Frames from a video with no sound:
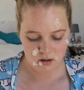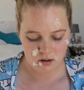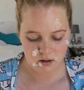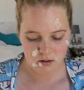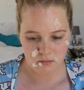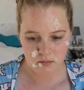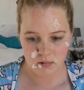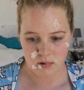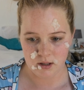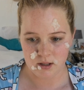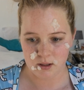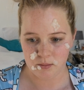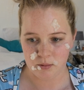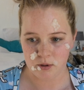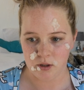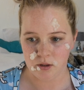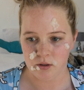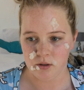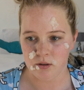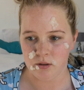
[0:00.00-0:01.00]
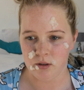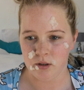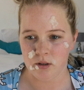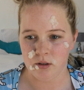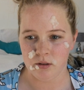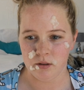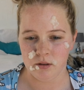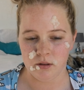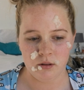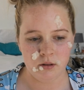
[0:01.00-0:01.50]
I mean, it's up to
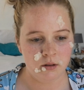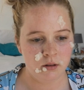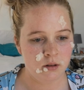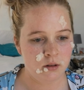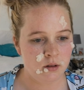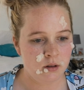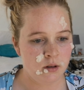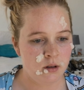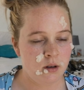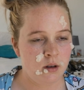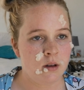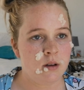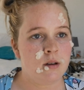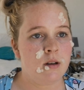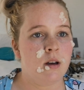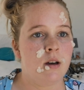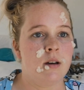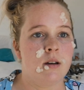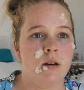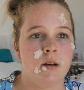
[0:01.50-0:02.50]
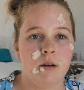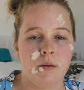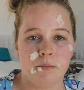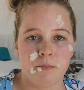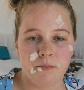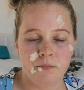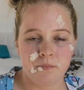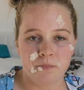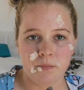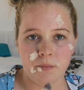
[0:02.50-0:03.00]
you.
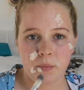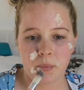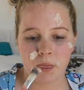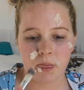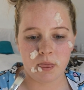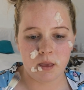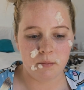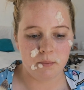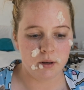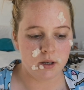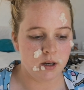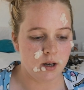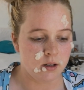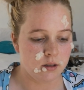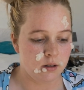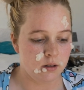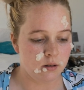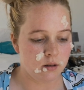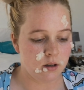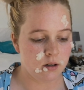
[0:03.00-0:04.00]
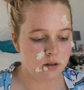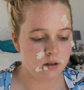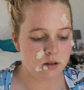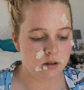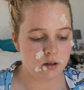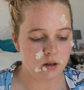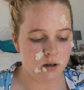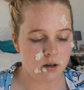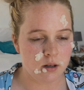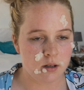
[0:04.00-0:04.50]
But yeah, so you're gonna
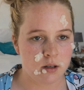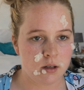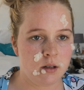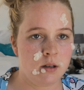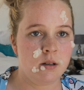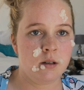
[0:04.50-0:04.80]
start